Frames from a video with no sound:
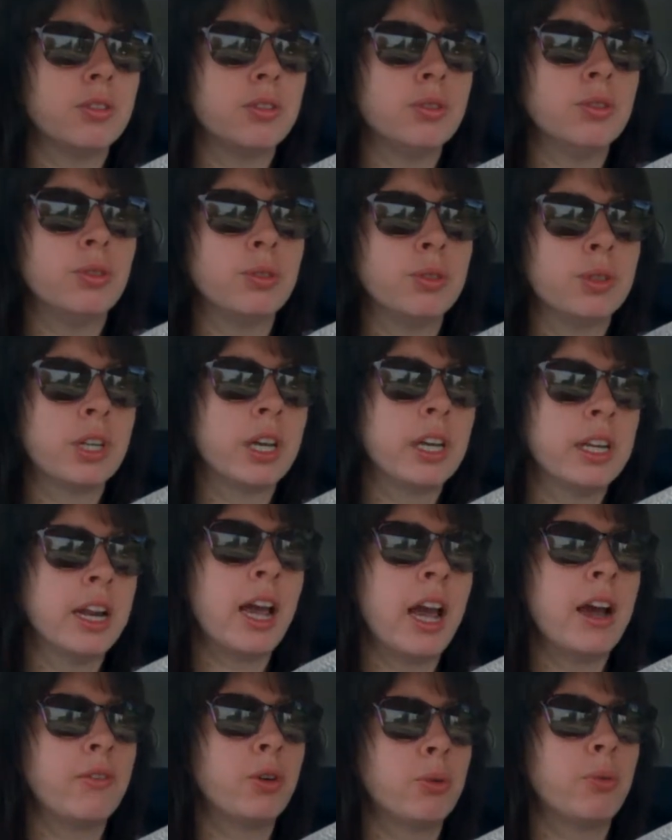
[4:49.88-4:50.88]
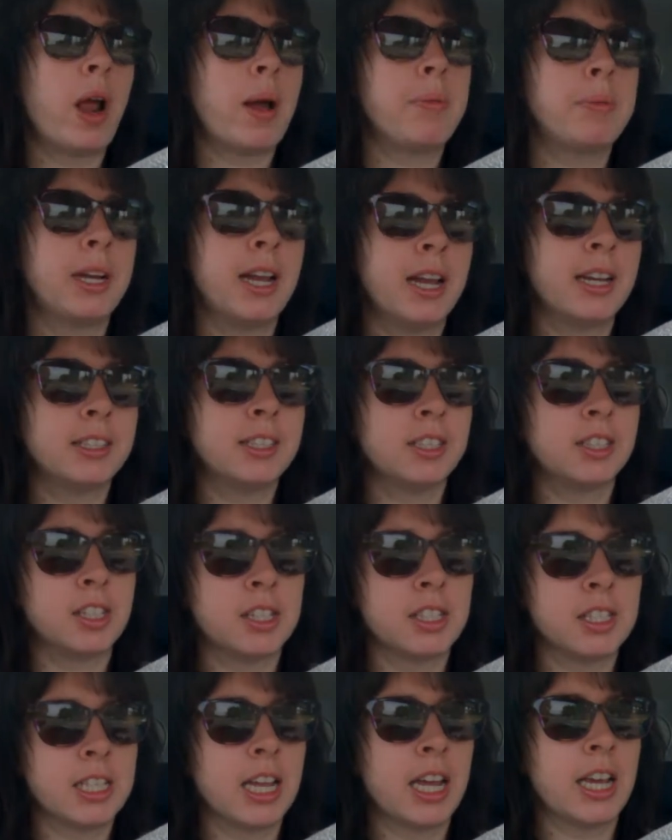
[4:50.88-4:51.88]
you can have a rapid
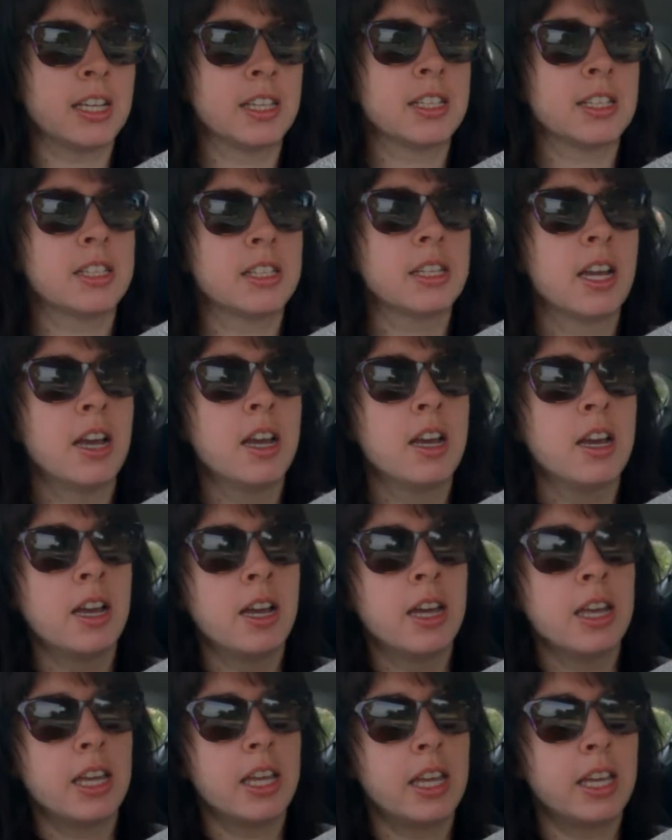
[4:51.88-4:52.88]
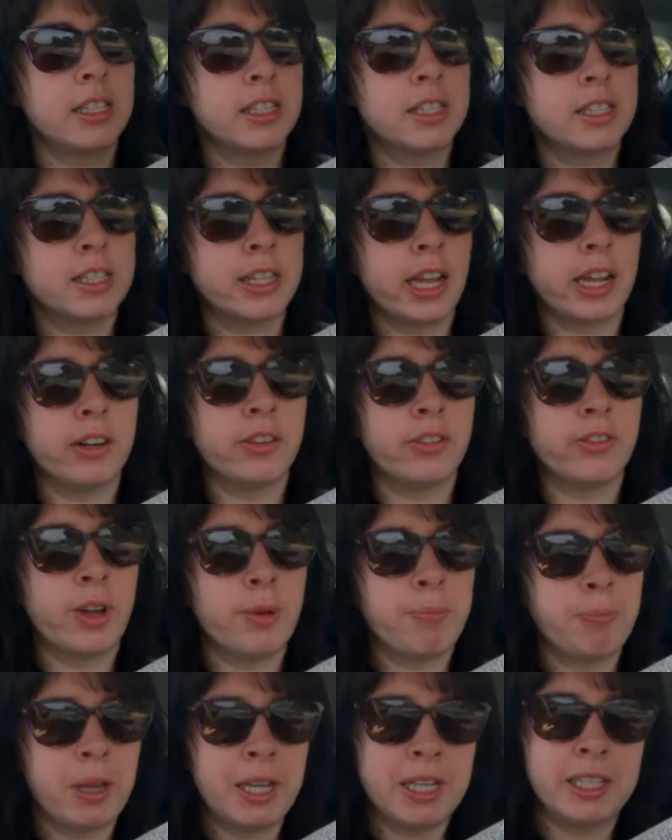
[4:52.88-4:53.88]
antigen test instead of
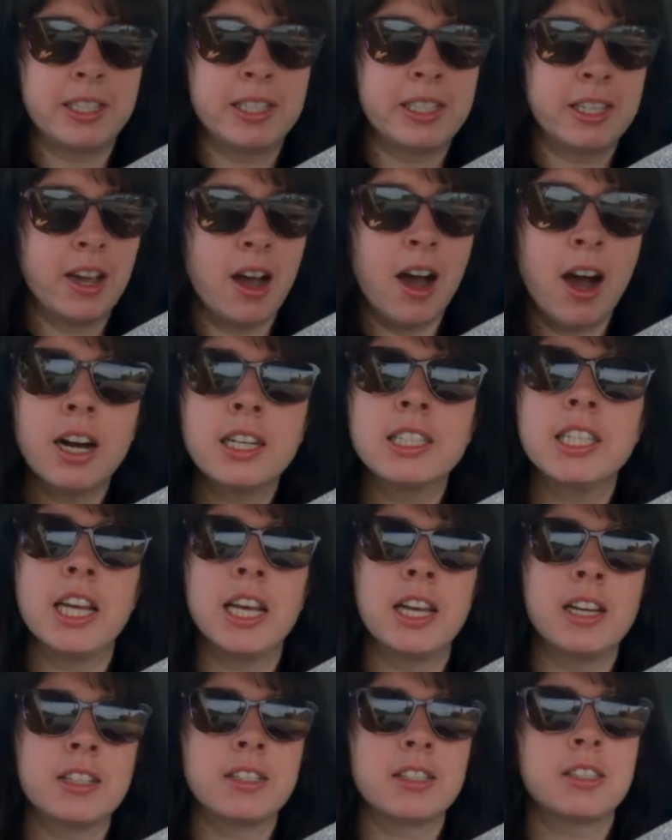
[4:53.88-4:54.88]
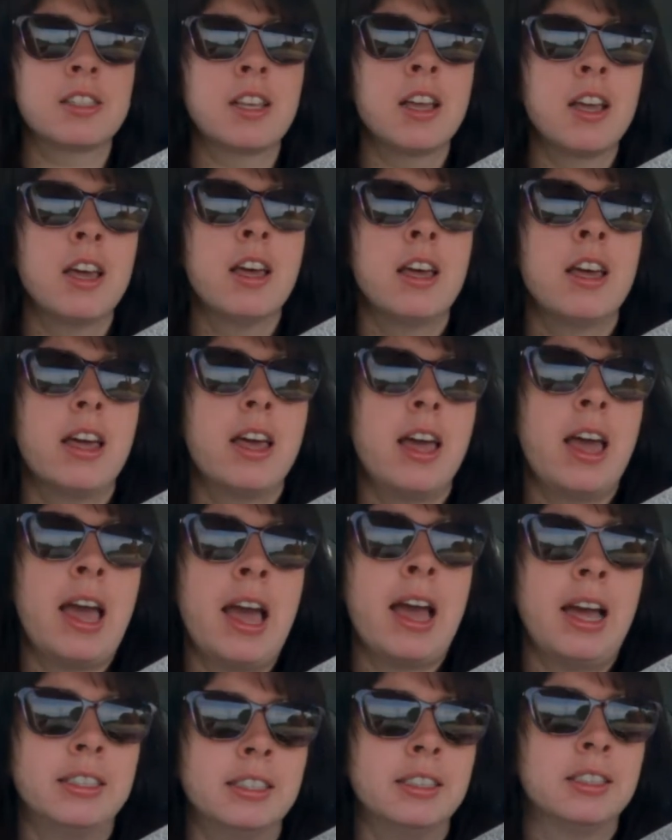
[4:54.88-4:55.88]
a PCR test.
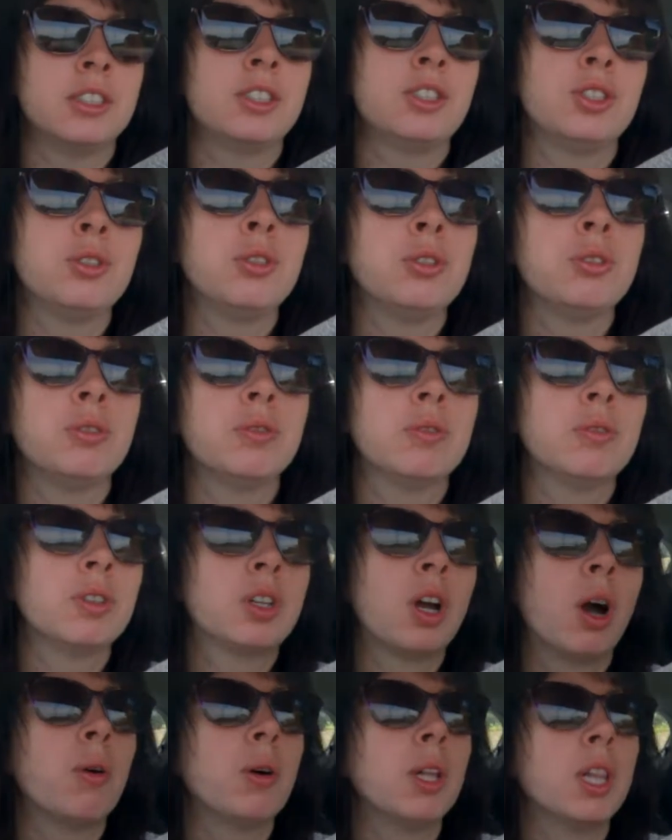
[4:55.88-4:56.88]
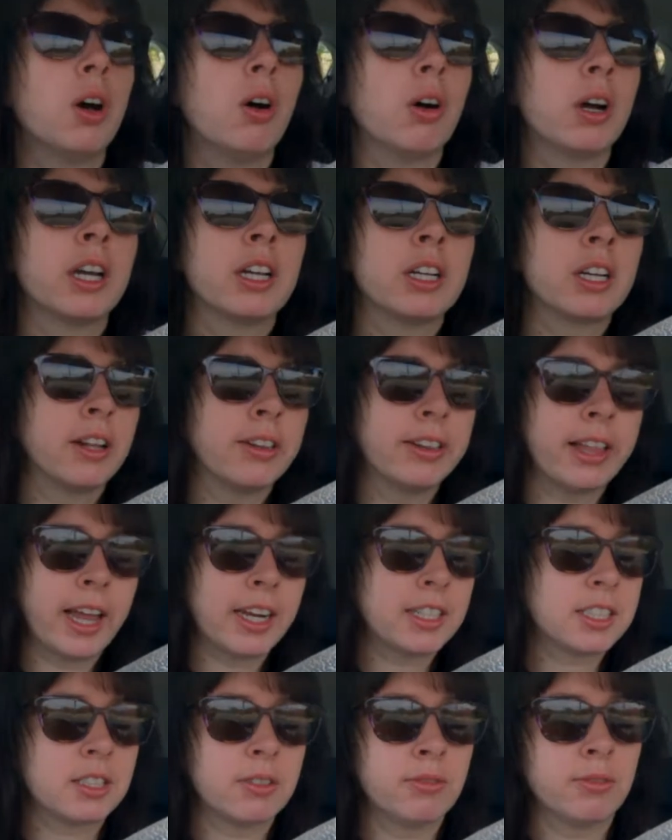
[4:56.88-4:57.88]
and you go along and
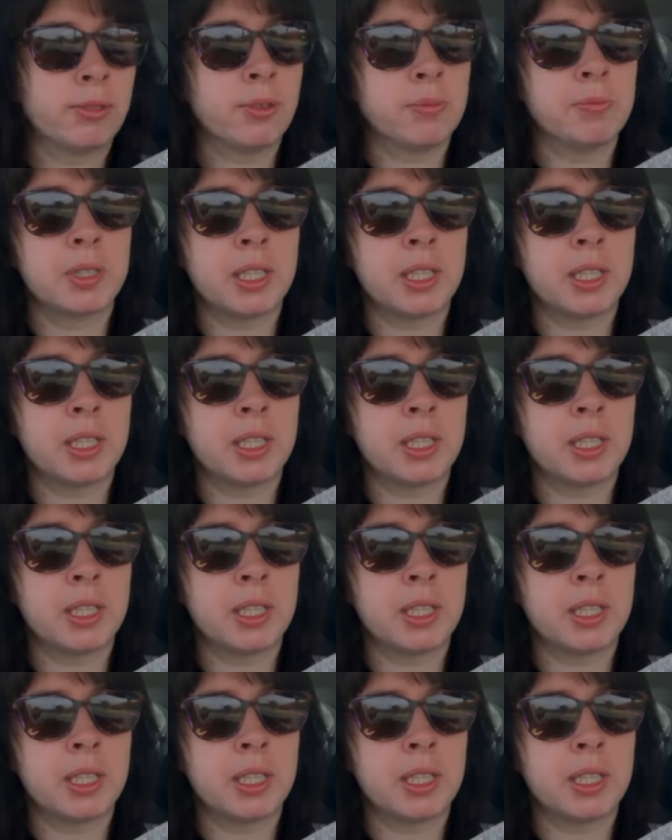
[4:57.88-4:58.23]
collect them from